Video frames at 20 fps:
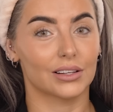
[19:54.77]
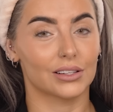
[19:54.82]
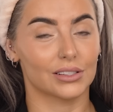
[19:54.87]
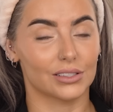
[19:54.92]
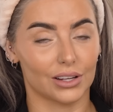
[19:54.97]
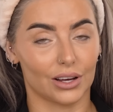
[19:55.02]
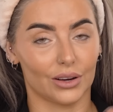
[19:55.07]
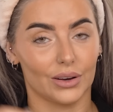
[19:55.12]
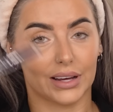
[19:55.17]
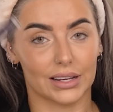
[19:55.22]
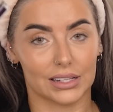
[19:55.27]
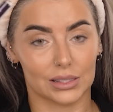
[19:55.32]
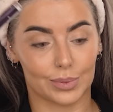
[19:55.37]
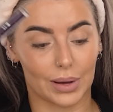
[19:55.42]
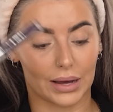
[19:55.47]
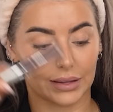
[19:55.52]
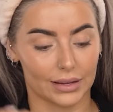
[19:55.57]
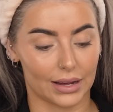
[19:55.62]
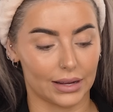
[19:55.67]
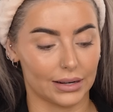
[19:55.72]
So
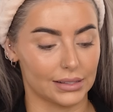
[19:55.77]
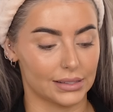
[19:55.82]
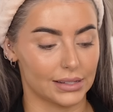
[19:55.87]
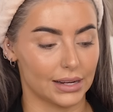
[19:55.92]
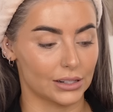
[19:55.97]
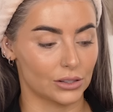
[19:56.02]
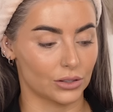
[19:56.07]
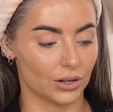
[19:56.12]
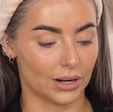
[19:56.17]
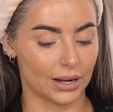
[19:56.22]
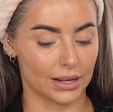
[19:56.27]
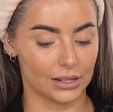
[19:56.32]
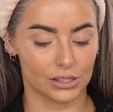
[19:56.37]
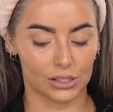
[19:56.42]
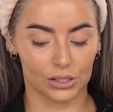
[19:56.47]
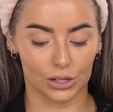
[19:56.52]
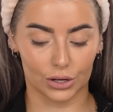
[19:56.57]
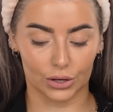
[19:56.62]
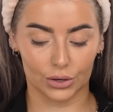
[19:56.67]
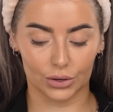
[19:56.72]
expect that in a TikTok again
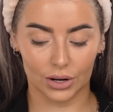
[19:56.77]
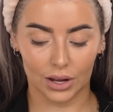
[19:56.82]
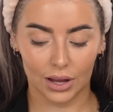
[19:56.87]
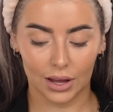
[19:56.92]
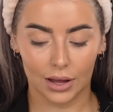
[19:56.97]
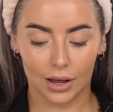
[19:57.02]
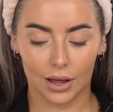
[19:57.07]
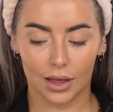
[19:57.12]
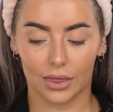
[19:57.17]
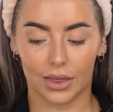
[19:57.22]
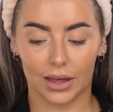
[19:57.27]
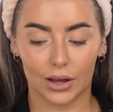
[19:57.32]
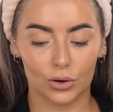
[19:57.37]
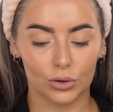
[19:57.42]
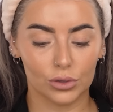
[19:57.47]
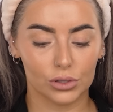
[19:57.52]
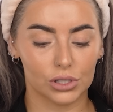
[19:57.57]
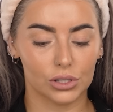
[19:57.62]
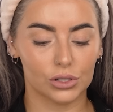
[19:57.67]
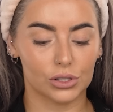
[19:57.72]
soon. They
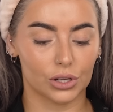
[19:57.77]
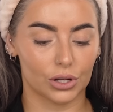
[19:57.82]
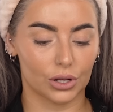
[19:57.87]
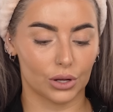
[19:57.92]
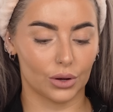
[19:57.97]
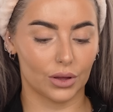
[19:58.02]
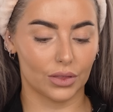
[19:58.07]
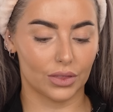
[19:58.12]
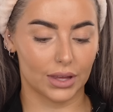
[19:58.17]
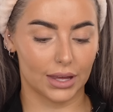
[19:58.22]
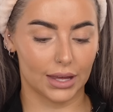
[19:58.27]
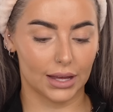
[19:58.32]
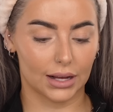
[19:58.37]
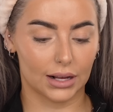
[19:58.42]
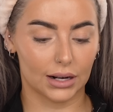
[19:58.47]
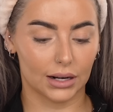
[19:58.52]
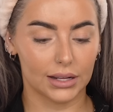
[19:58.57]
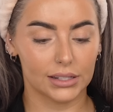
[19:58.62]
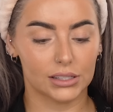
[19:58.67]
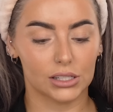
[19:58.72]
also do the
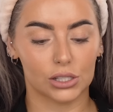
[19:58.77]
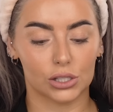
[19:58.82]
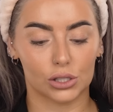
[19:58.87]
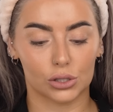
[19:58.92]
Glitter